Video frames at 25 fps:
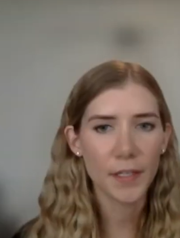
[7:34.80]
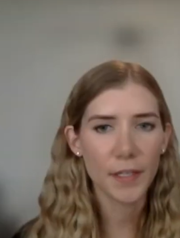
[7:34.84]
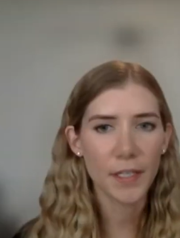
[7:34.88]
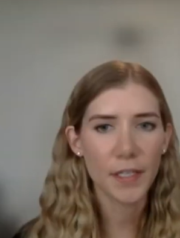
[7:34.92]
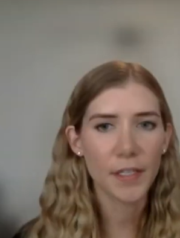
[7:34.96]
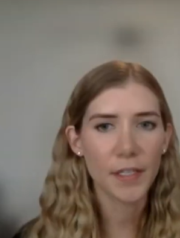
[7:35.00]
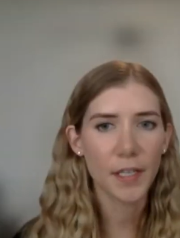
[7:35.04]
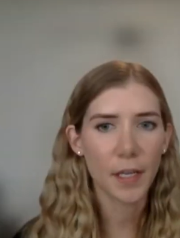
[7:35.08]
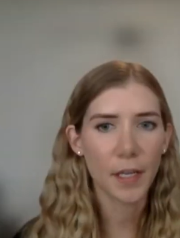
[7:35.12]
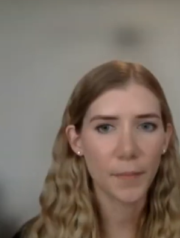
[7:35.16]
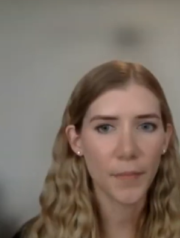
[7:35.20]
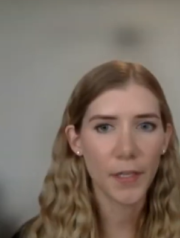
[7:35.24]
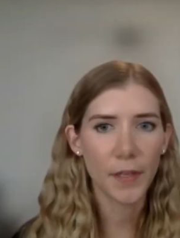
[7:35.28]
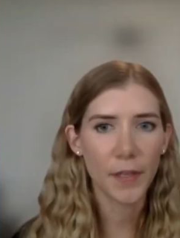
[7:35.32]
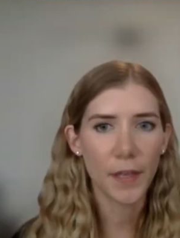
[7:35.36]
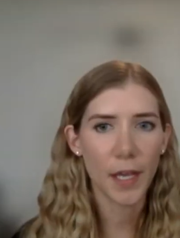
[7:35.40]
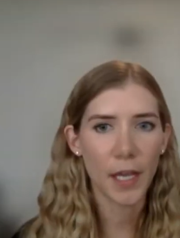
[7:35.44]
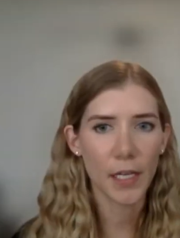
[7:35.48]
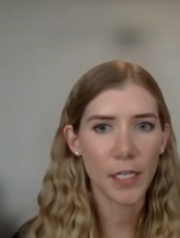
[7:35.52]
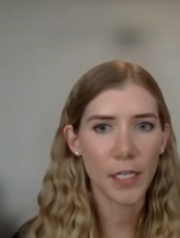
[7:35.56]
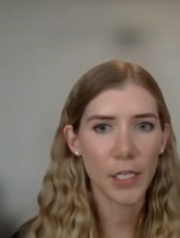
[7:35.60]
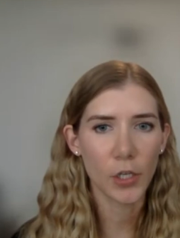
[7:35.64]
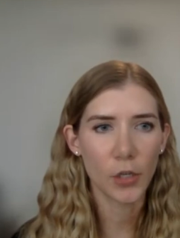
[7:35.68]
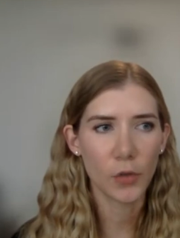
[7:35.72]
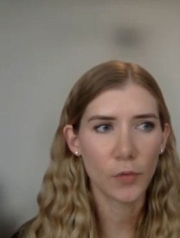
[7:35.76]
this is something
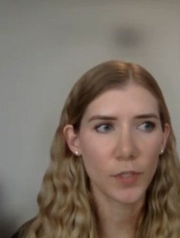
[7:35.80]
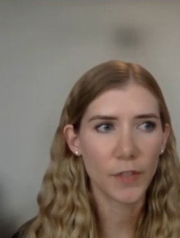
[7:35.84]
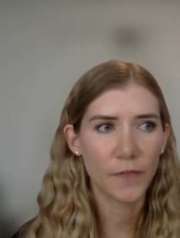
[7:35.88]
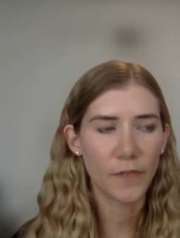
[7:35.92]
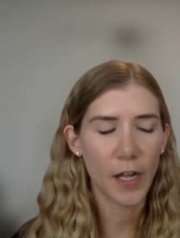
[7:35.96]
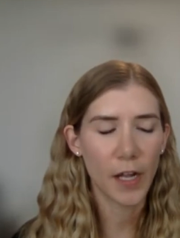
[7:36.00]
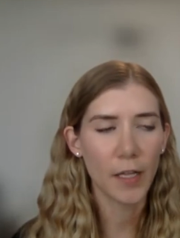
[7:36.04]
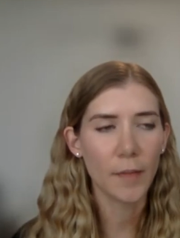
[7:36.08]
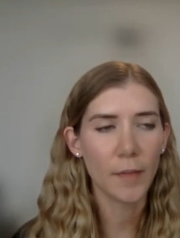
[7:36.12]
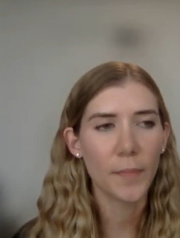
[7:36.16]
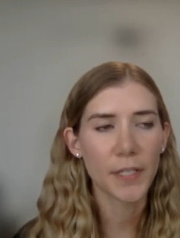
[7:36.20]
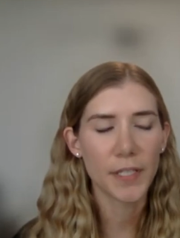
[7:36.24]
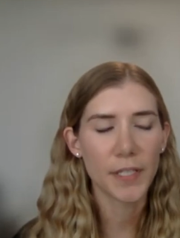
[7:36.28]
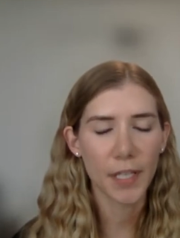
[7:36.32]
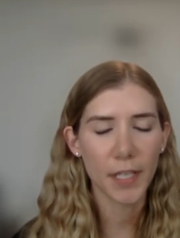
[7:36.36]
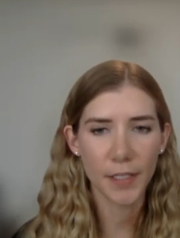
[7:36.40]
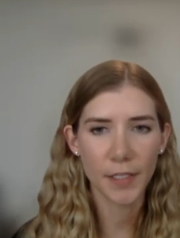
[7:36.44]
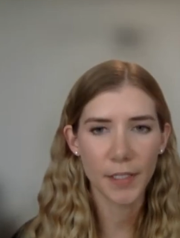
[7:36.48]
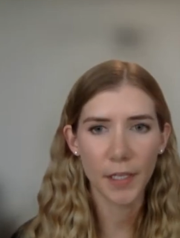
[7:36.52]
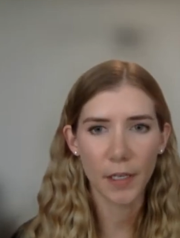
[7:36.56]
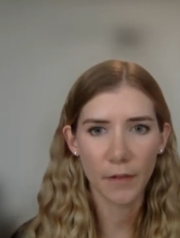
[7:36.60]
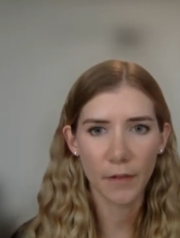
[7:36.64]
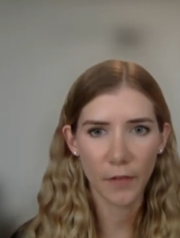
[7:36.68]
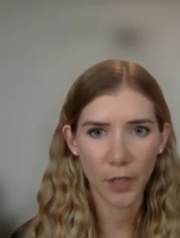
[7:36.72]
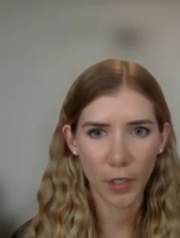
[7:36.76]
that you develop a
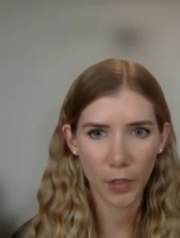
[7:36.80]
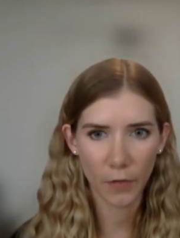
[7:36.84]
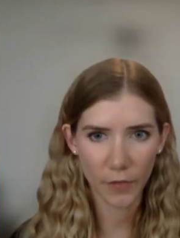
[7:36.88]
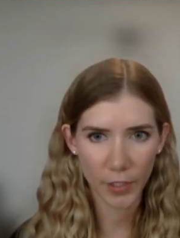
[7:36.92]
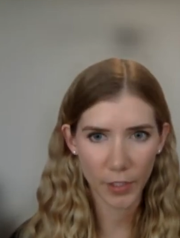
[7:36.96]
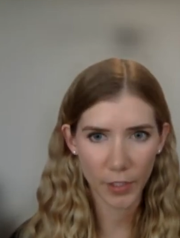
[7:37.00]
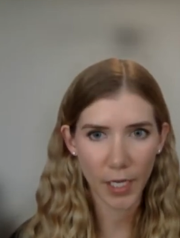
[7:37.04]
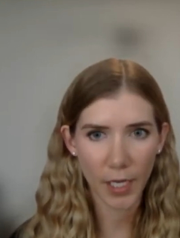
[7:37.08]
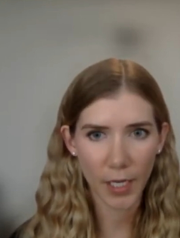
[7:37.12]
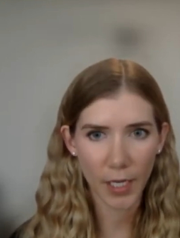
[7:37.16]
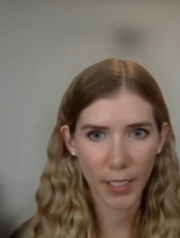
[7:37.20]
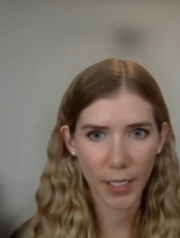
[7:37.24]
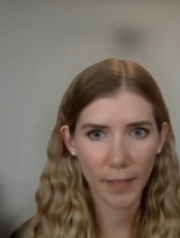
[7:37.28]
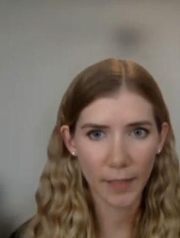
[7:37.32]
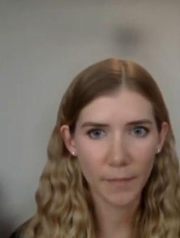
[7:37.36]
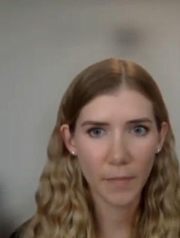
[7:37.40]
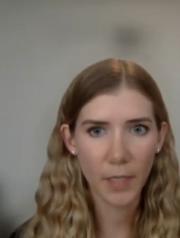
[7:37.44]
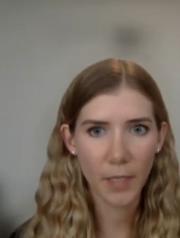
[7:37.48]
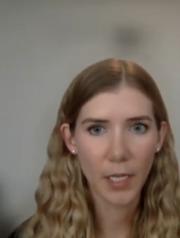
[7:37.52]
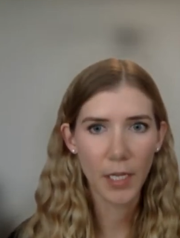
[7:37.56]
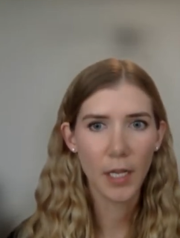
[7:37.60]
sense of over time.